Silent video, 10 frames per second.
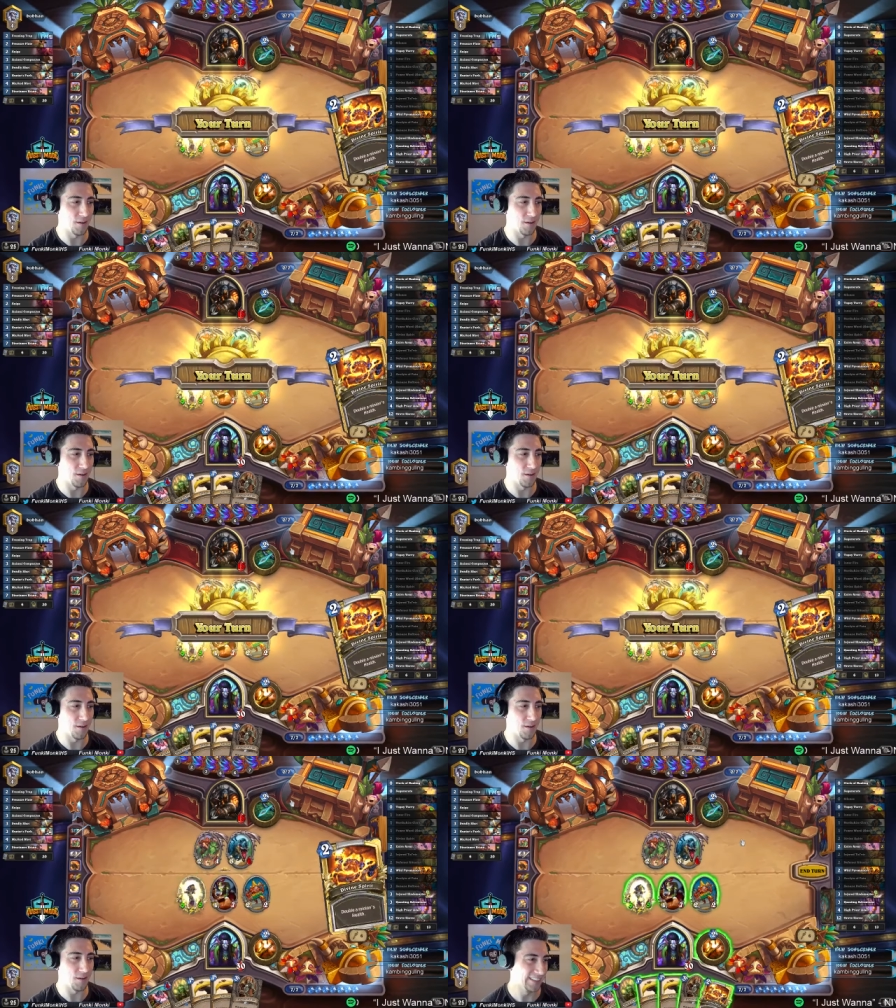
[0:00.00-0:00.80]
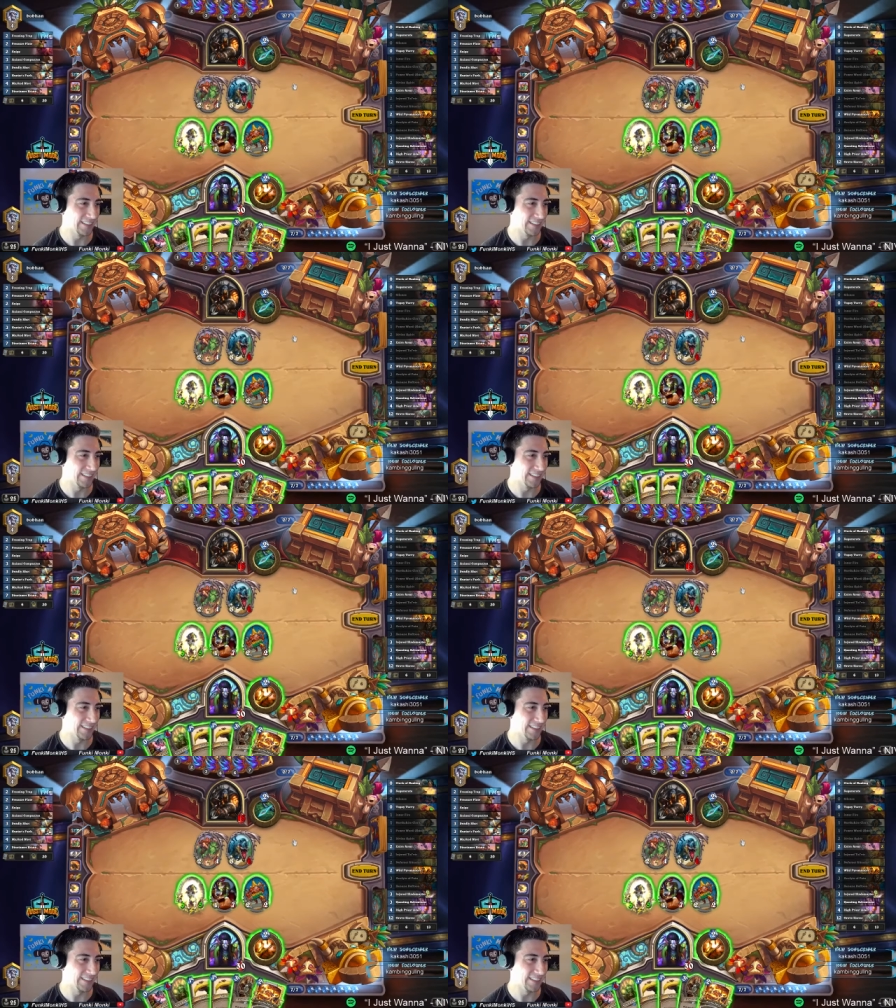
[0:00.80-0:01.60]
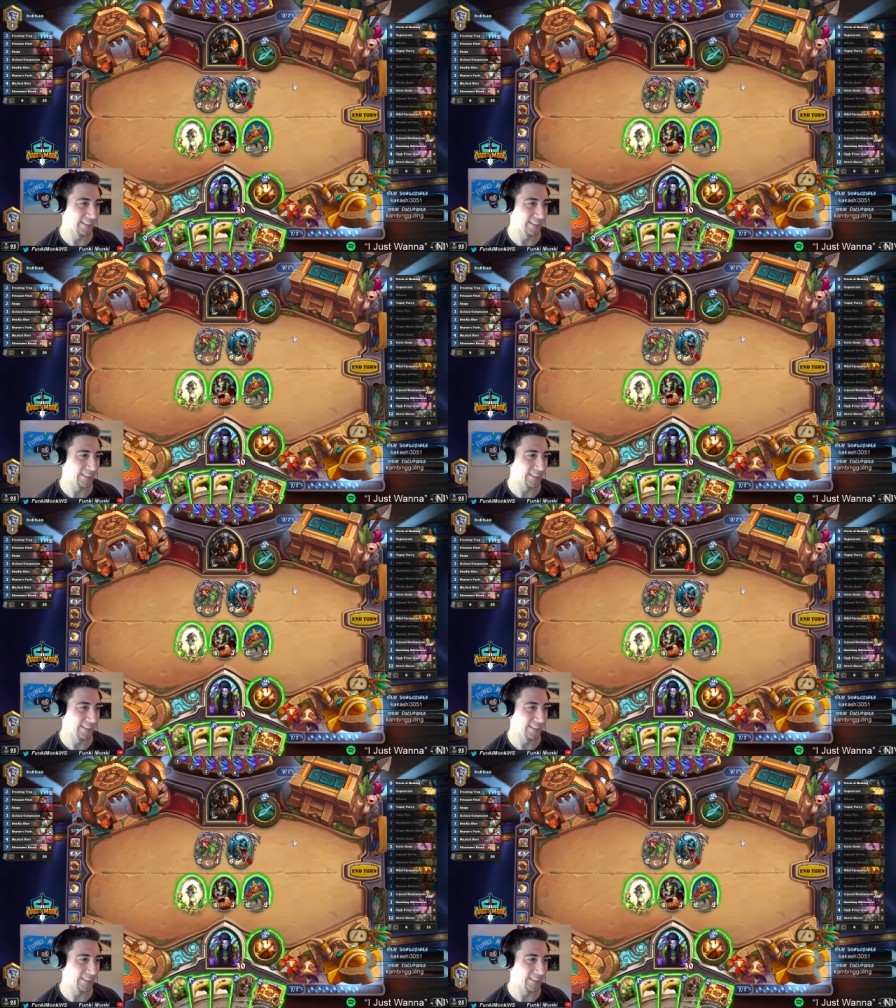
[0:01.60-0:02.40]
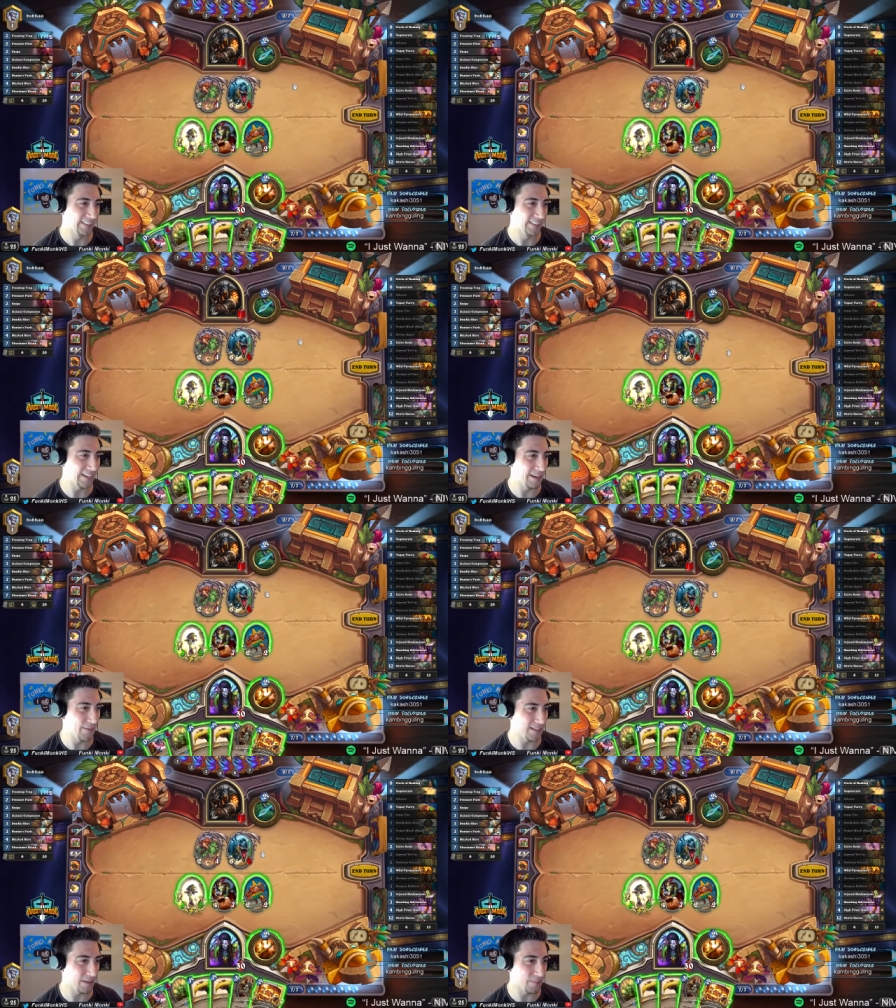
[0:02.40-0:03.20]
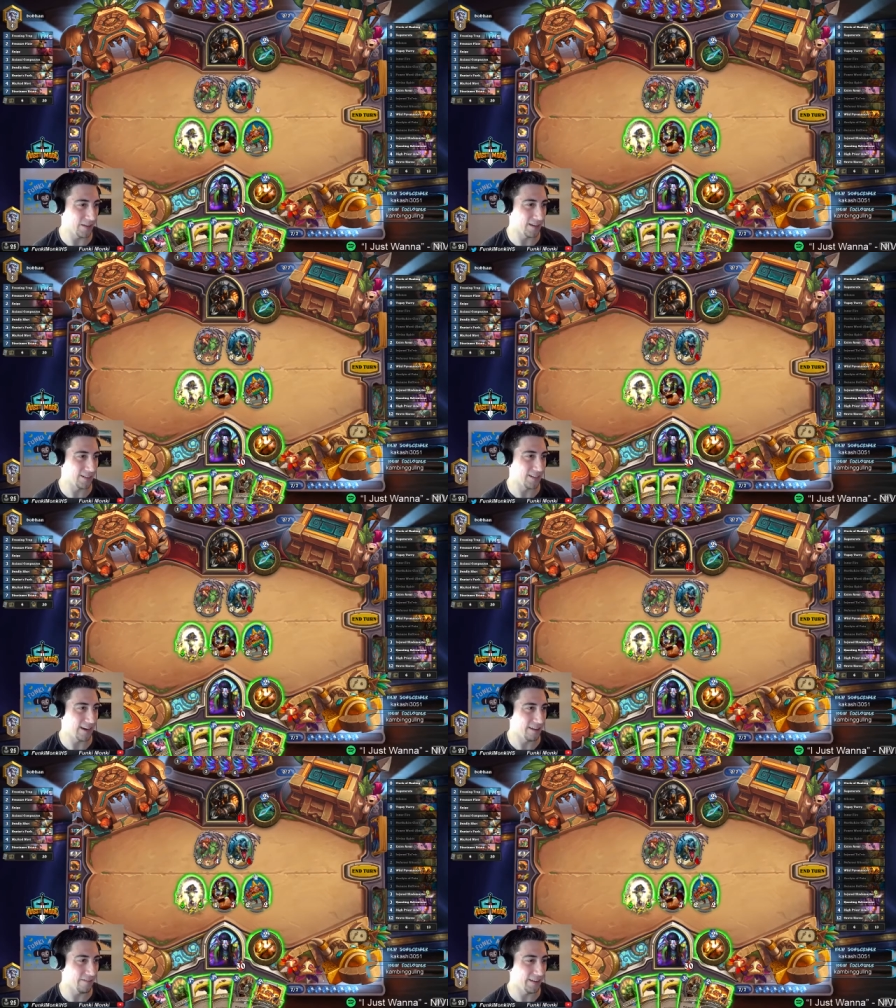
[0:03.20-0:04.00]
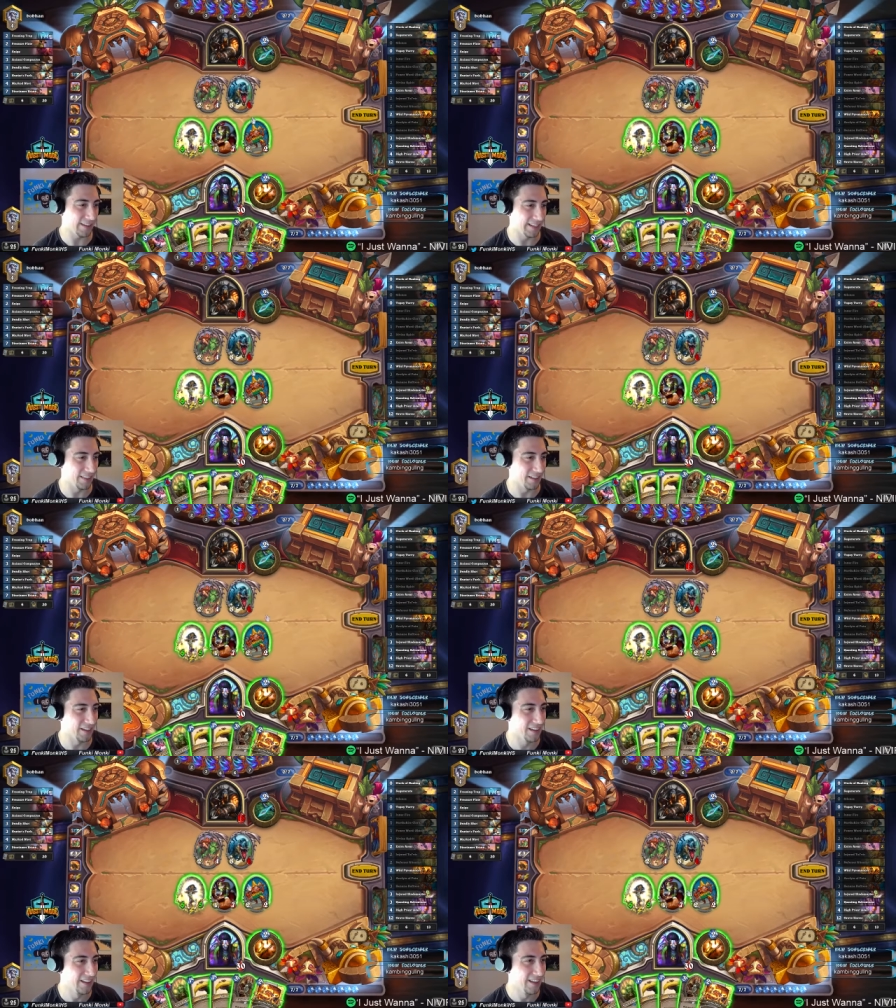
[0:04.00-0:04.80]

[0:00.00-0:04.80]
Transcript: Oh no, did I mess up here? Could I have had lethal?